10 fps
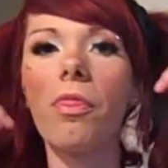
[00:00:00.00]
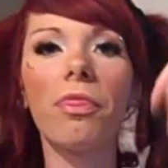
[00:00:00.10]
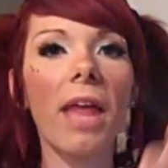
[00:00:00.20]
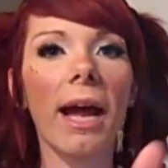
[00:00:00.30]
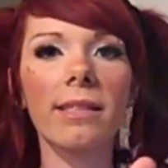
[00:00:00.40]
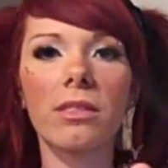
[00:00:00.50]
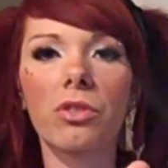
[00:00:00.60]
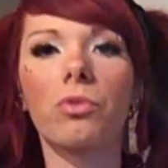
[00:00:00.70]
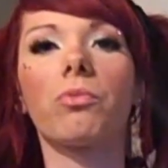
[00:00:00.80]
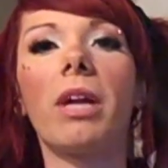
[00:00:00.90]
That's
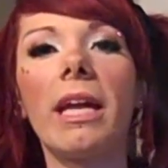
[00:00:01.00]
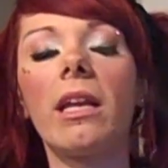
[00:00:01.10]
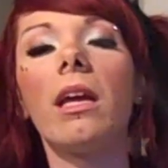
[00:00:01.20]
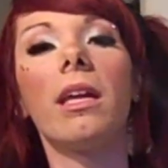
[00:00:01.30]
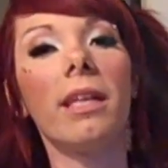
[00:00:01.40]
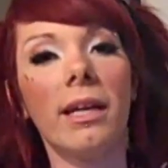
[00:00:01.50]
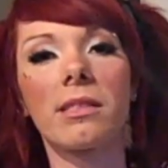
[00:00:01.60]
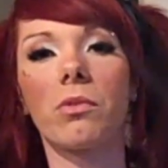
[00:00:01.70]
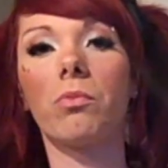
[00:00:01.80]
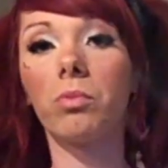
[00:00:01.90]
great.
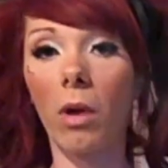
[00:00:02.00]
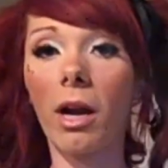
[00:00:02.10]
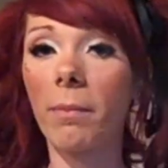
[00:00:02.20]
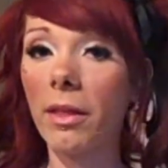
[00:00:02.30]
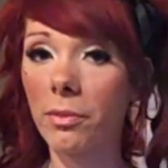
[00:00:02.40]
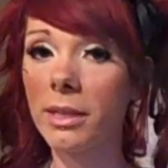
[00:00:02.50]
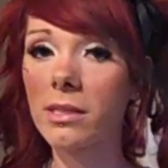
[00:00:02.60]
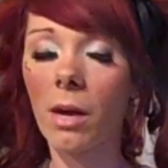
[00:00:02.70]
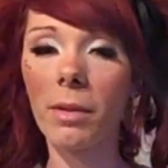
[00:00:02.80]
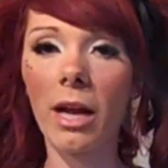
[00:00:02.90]
Yes, Rock Band 3 is
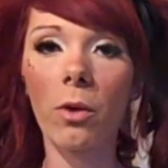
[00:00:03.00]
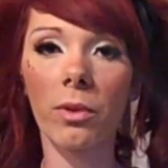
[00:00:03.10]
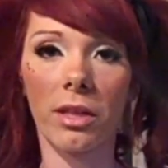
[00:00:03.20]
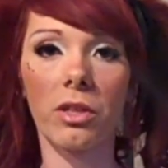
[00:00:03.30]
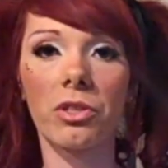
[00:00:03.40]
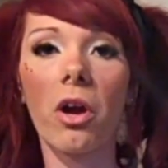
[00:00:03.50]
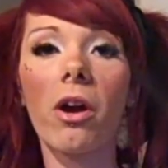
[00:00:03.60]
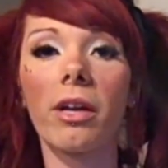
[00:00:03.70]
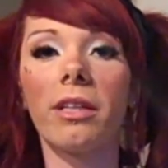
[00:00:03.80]
coming out with a guitar